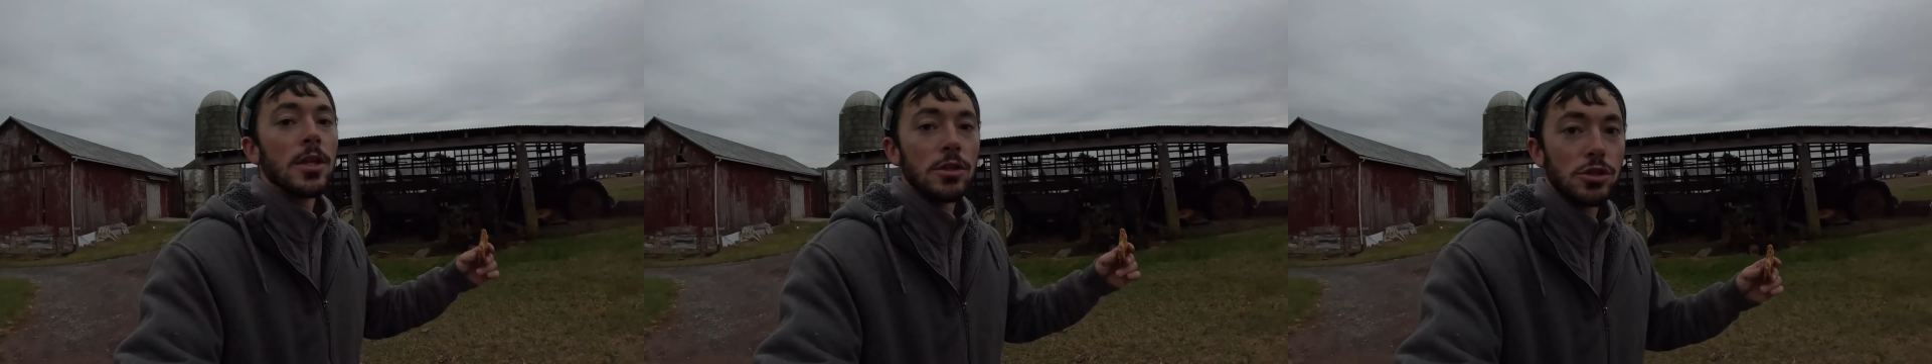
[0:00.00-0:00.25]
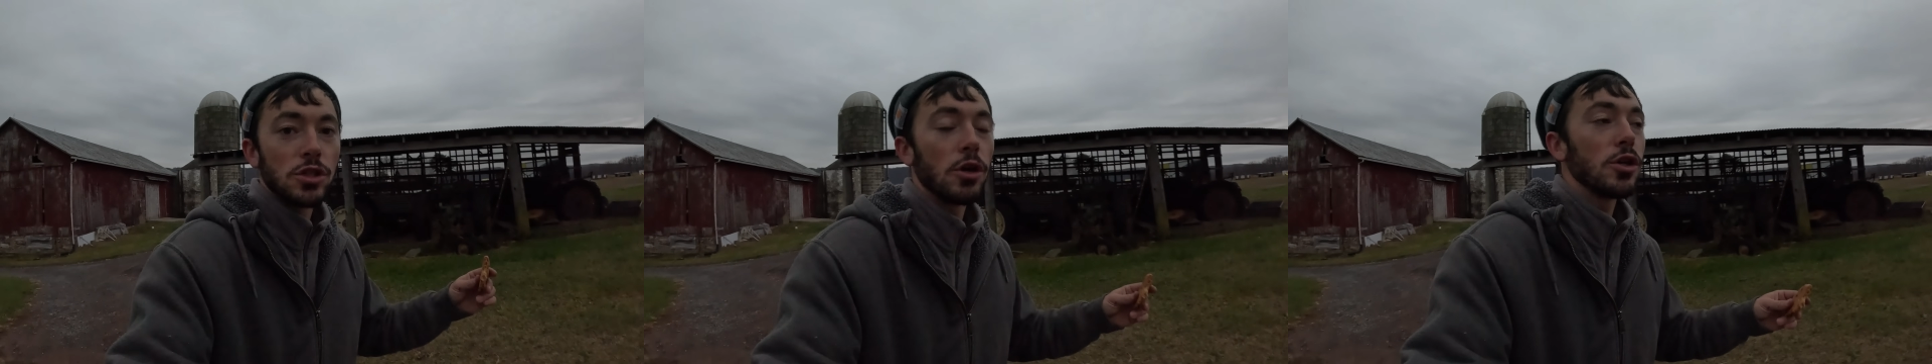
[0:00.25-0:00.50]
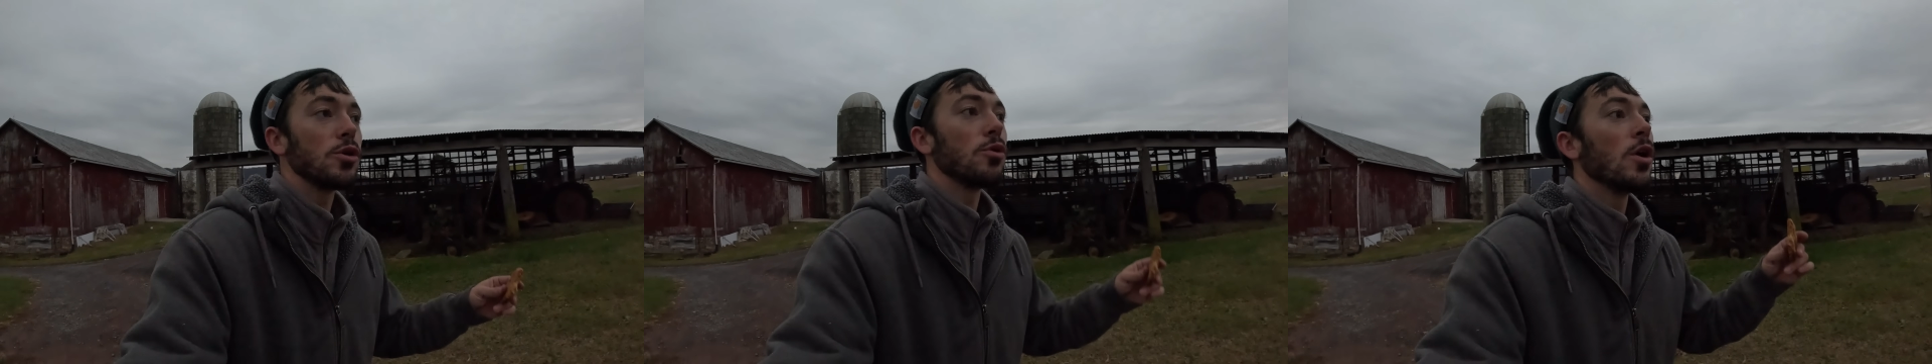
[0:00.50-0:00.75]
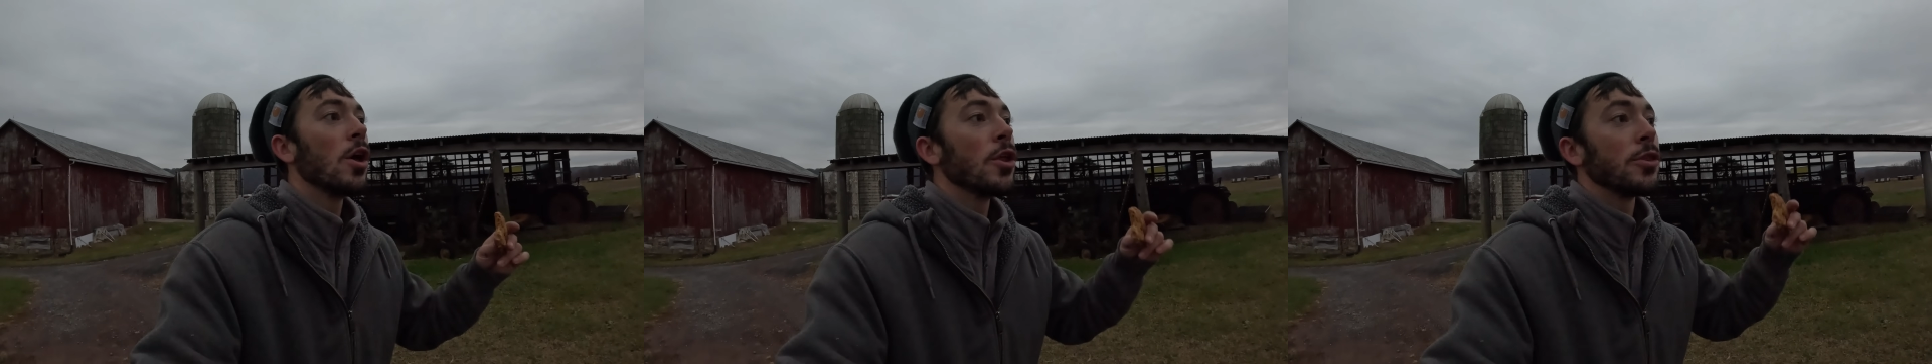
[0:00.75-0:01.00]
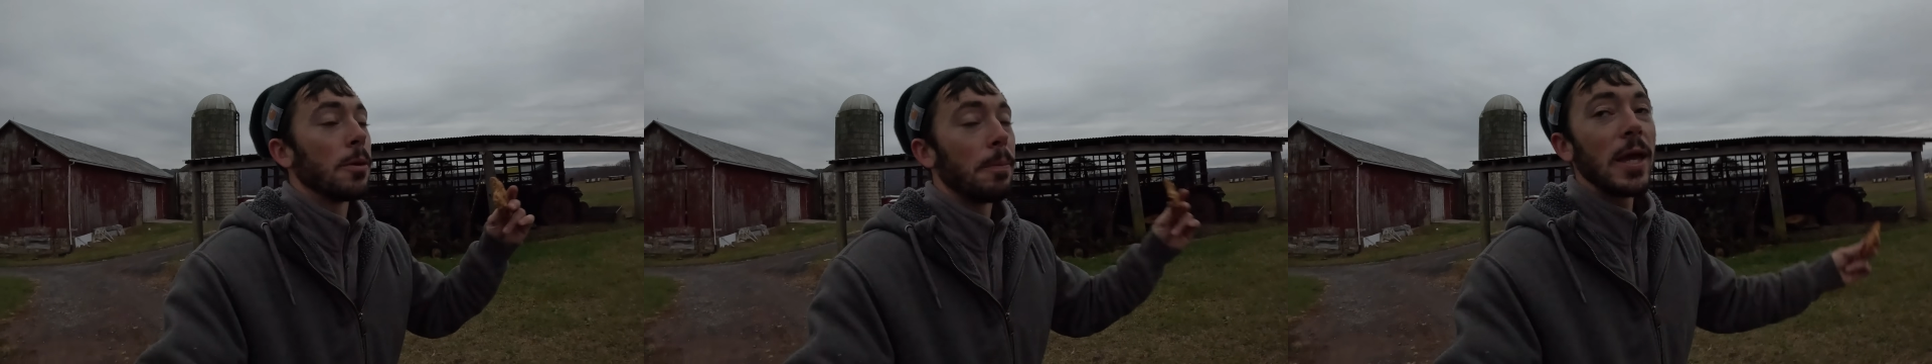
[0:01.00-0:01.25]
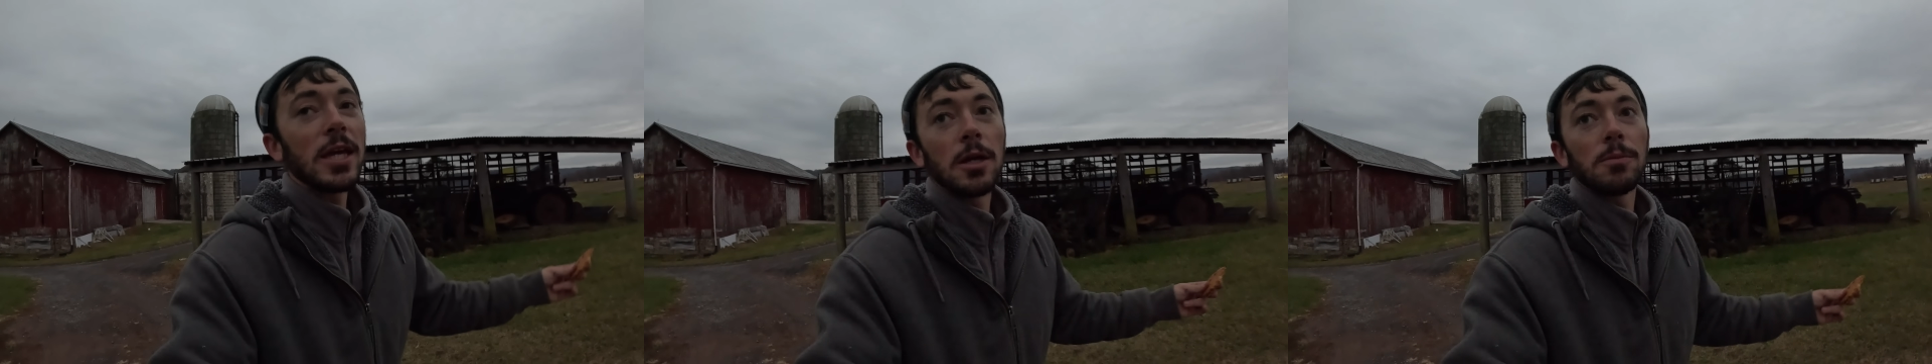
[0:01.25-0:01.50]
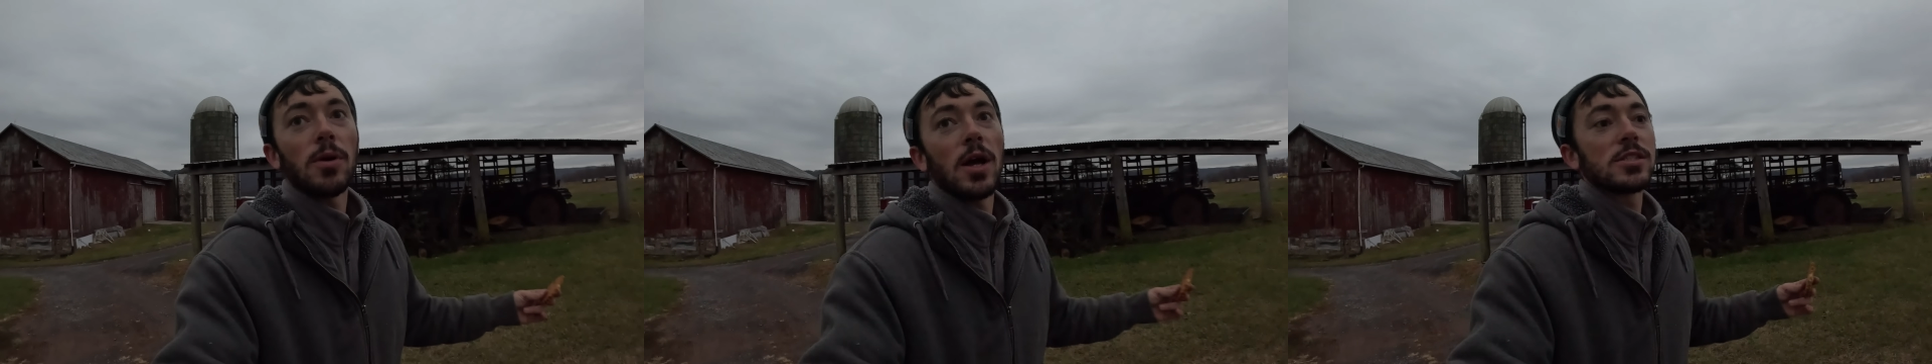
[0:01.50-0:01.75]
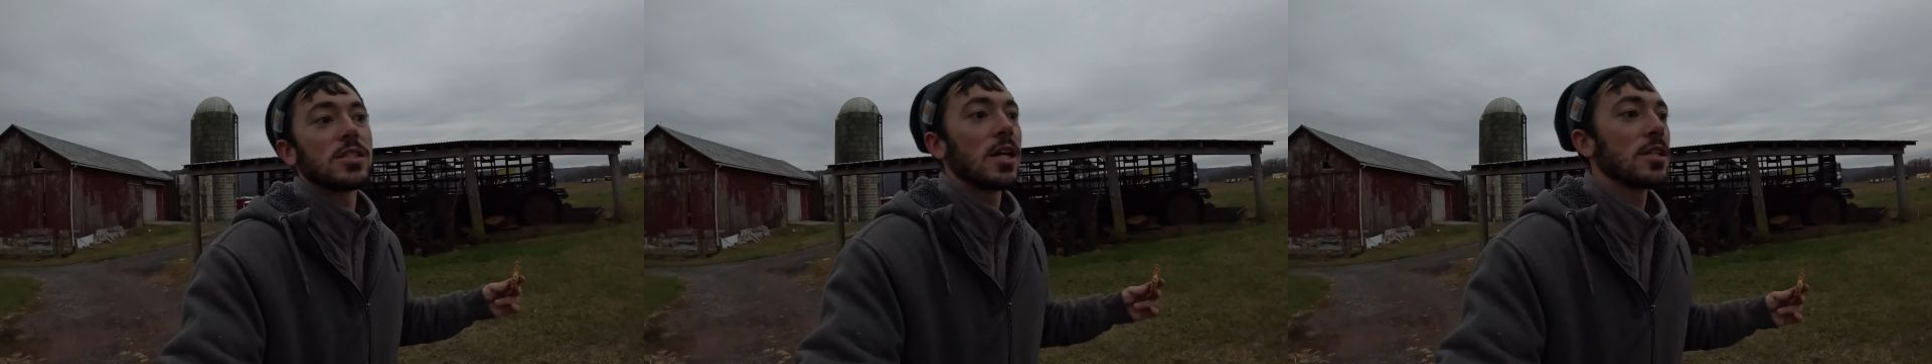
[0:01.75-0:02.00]
to show you the baking
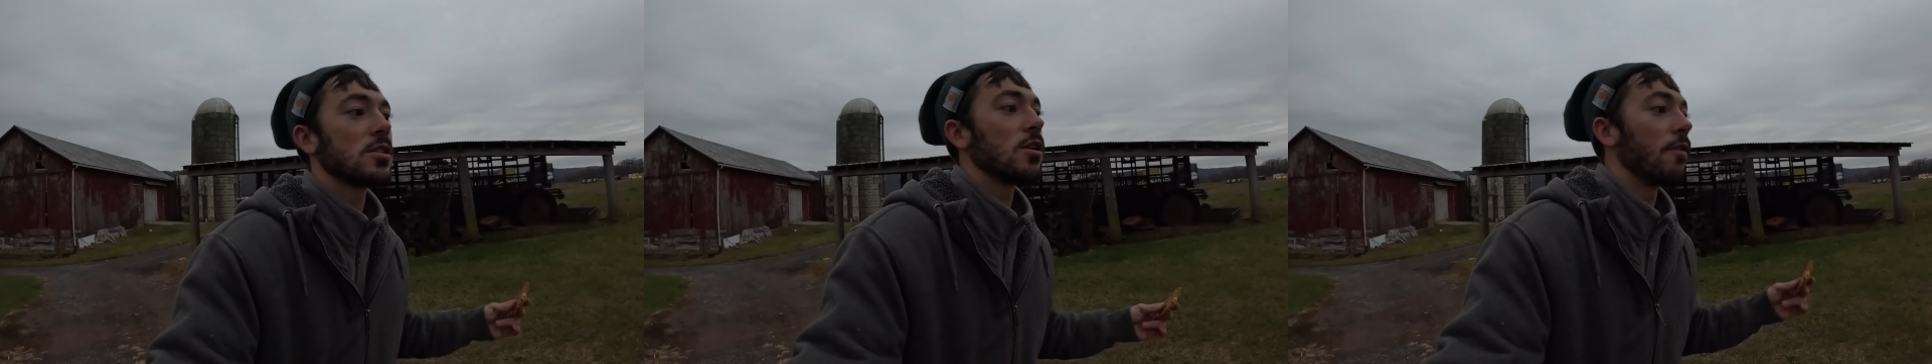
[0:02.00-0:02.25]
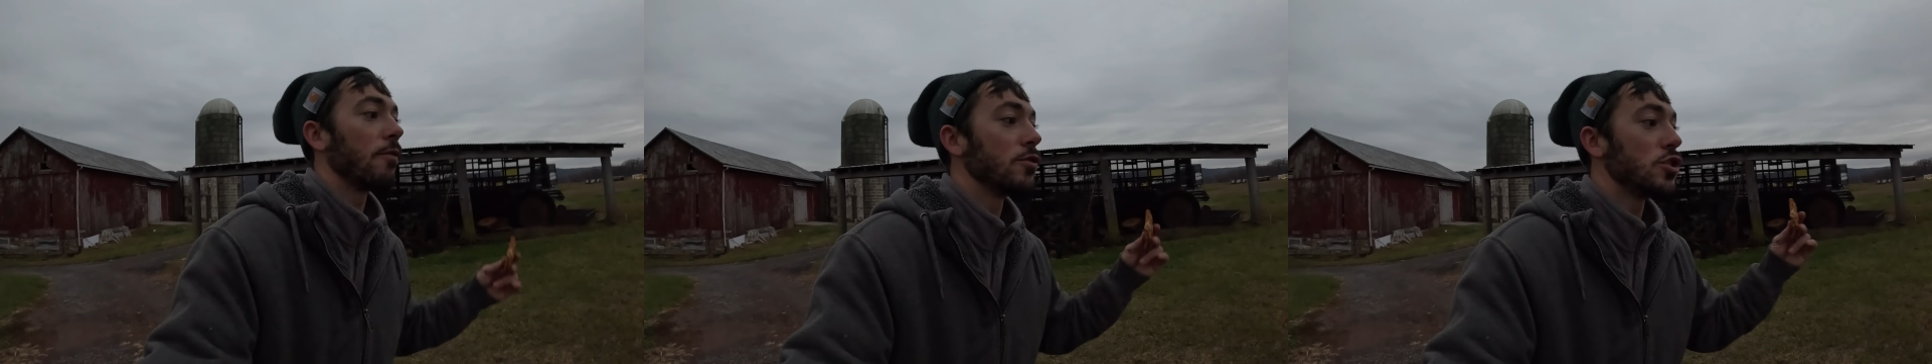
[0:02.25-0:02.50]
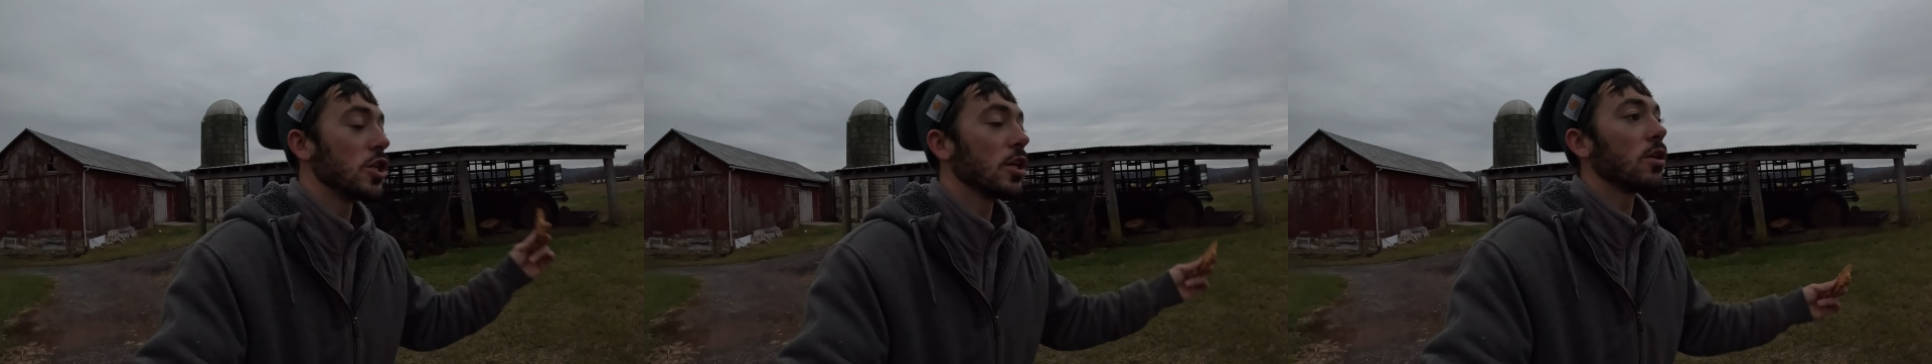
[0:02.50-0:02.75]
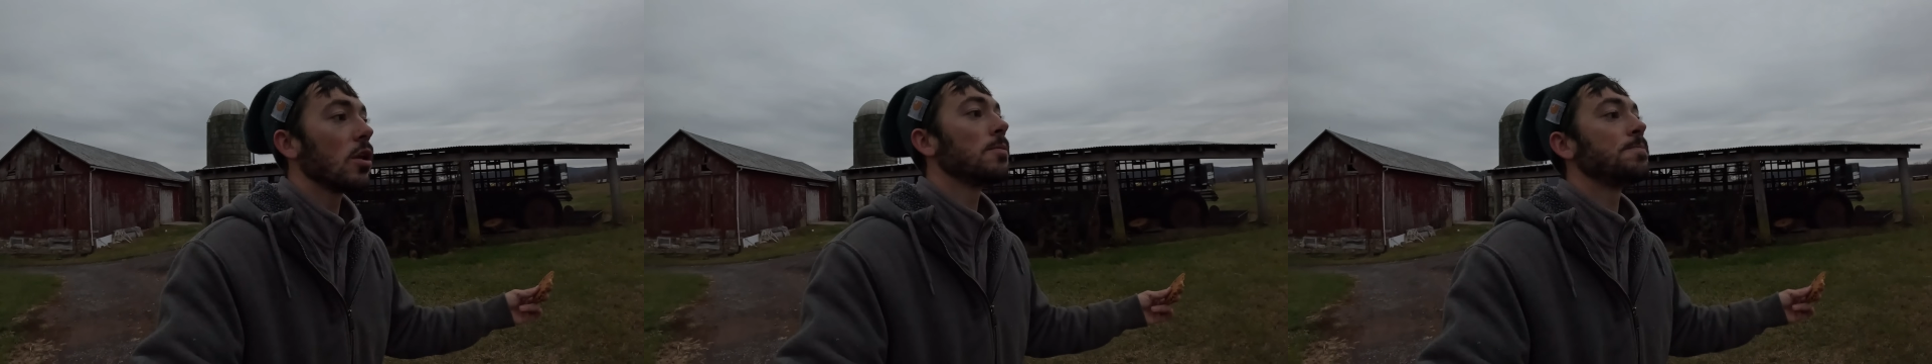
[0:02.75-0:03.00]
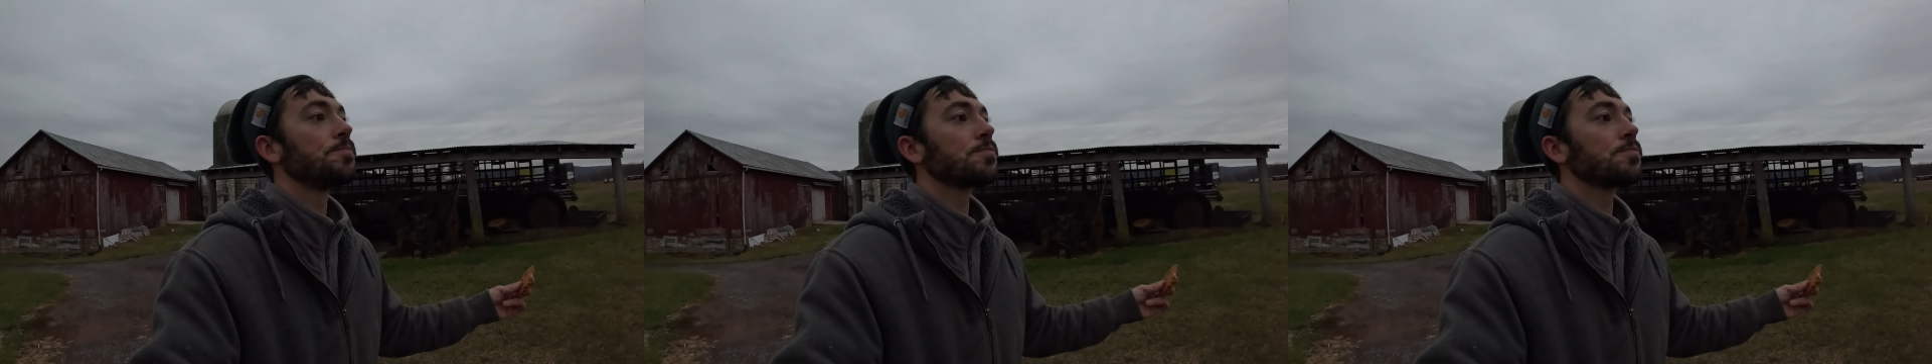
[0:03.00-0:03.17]
process of Jill